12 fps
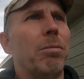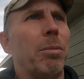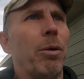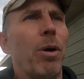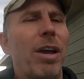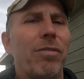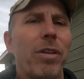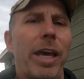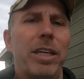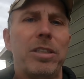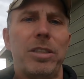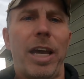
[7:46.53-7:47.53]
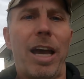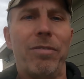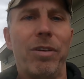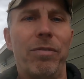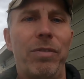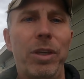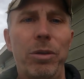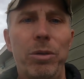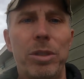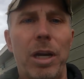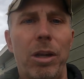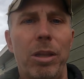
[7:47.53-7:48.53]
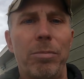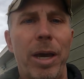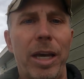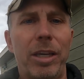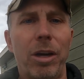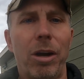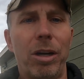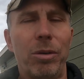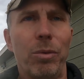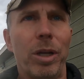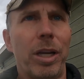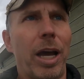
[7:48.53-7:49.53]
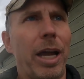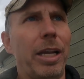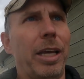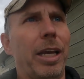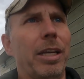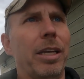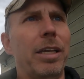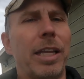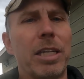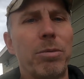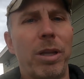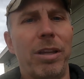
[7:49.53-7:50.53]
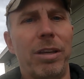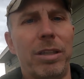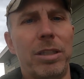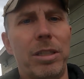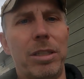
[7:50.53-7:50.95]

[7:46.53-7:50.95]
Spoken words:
My wife likes to have her views out of the backyard and whatnot, and that's why the